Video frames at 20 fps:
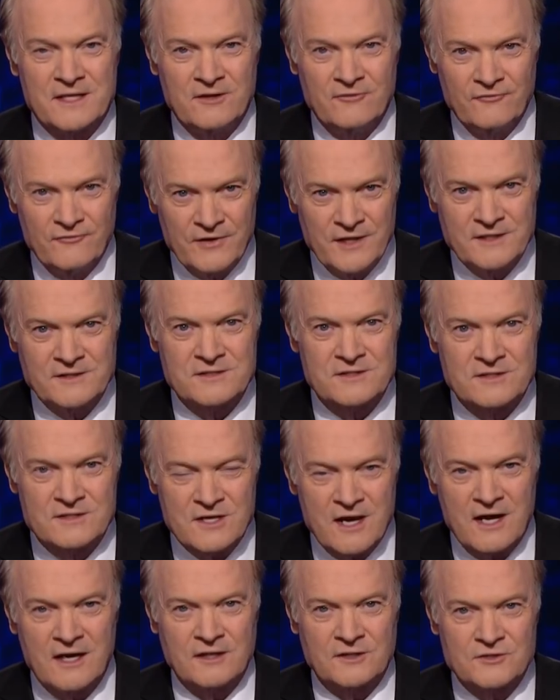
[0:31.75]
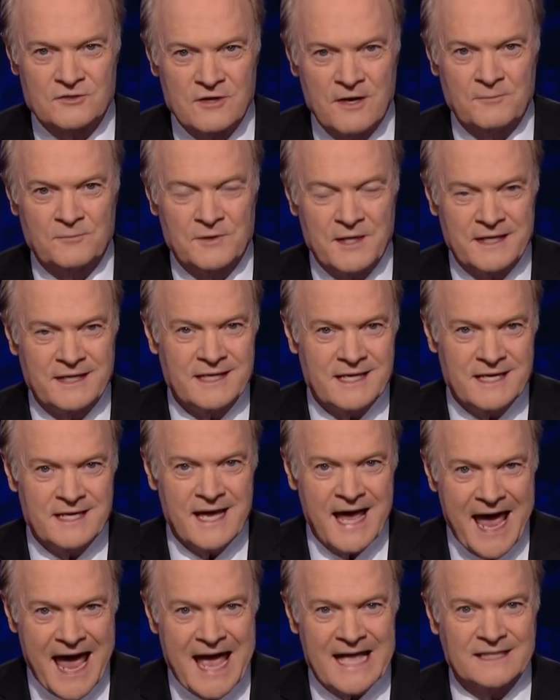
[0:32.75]
convinced Donald Trump that he
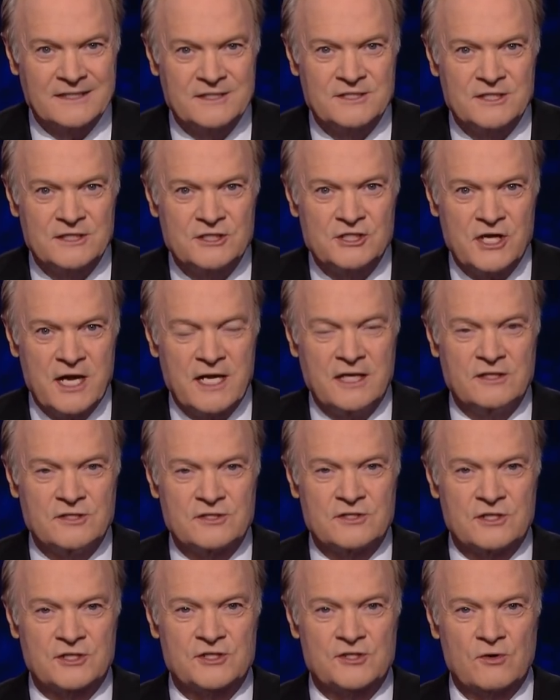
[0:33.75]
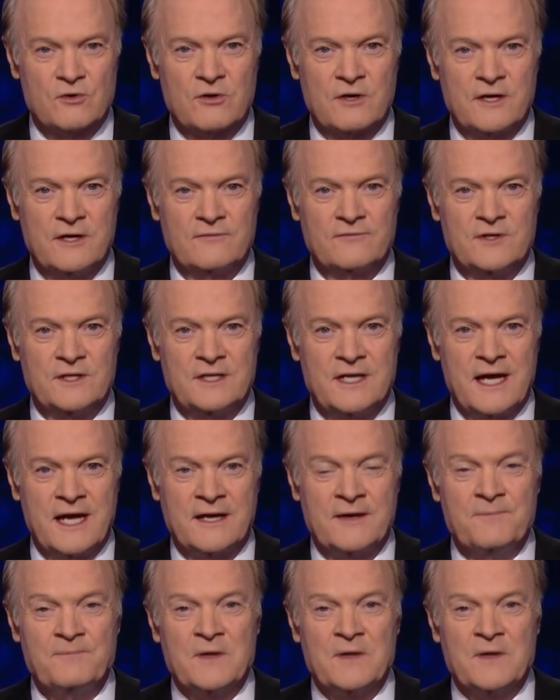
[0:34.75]
had to change the story of the day?